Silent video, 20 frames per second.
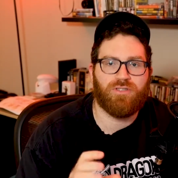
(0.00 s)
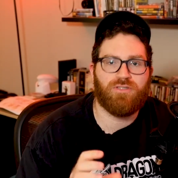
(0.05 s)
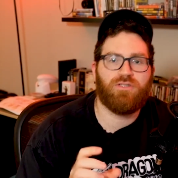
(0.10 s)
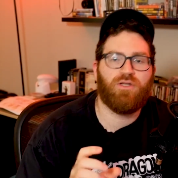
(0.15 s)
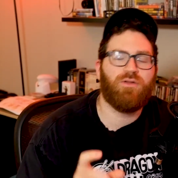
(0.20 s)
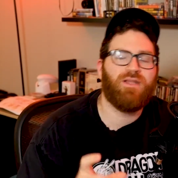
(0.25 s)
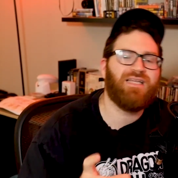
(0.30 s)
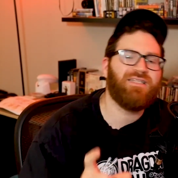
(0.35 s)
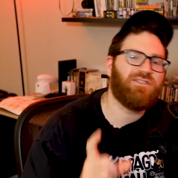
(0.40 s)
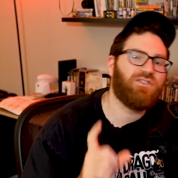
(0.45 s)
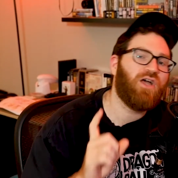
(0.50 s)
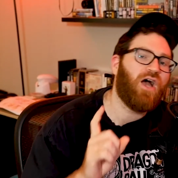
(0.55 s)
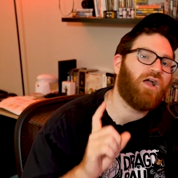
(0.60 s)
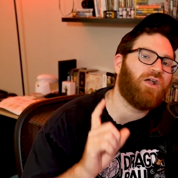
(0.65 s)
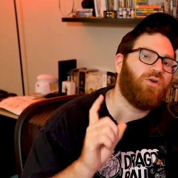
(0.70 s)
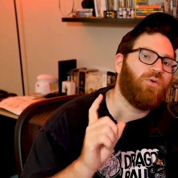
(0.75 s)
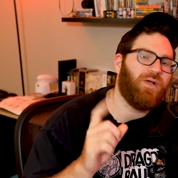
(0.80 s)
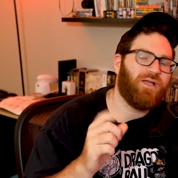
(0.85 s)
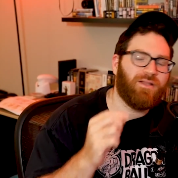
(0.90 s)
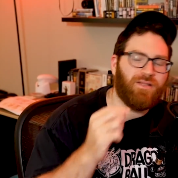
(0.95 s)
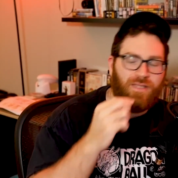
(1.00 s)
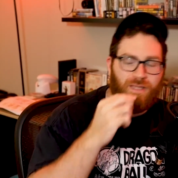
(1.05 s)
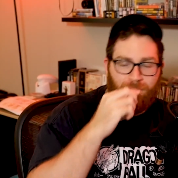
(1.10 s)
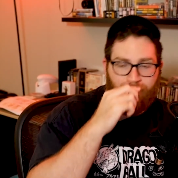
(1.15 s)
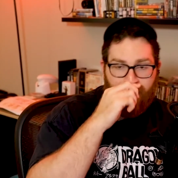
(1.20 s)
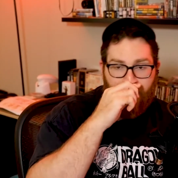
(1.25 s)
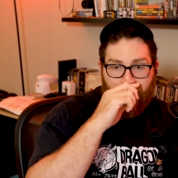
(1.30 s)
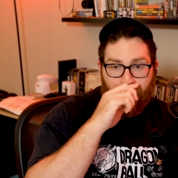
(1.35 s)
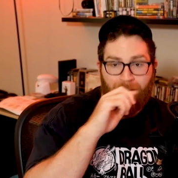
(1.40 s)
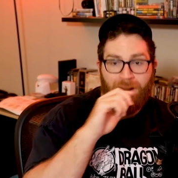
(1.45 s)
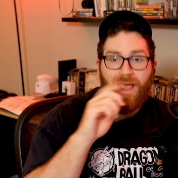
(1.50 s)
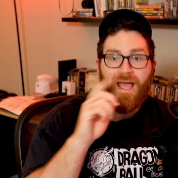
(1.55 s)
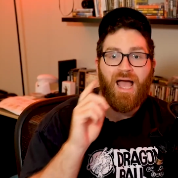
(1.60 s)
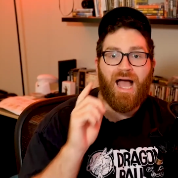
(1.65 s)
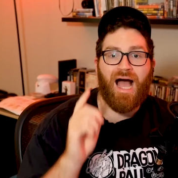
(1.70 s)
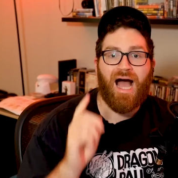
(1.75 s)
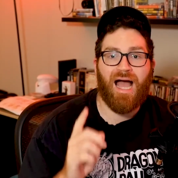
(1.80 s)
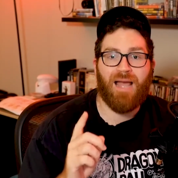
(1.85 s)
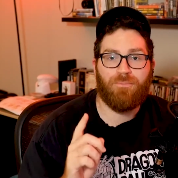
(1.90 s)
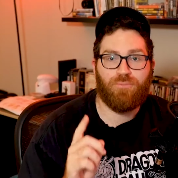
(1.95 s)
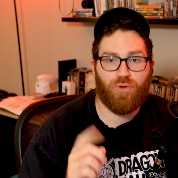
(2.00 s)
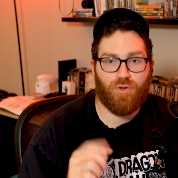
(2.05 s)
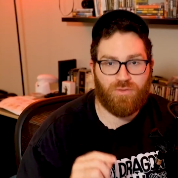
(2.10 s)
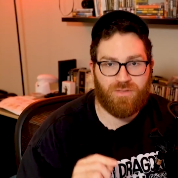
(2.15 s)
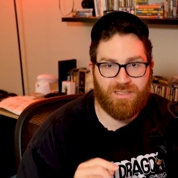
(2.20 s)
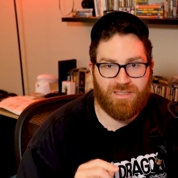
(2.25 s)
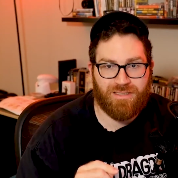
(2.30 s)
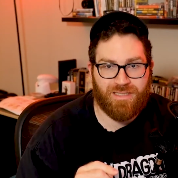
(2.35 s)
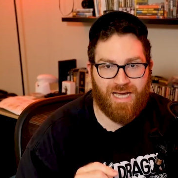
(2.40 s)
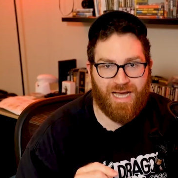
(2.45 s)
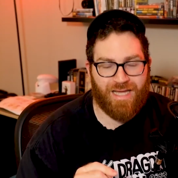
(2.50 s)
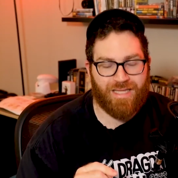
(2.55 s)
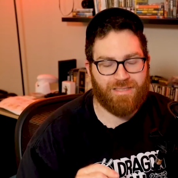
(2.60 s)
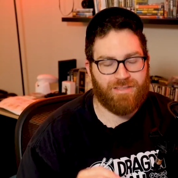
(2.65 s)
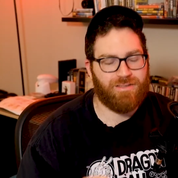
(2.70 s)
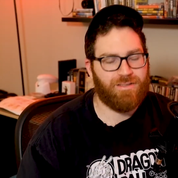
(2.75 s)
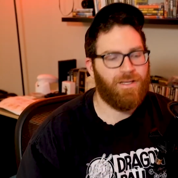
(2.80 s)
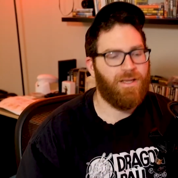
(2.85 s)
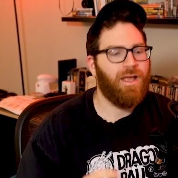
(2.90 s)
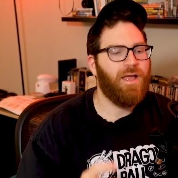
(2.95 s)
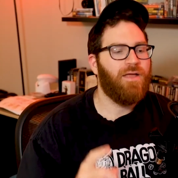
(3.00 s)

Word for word: So let's talk quickly about high protein diets.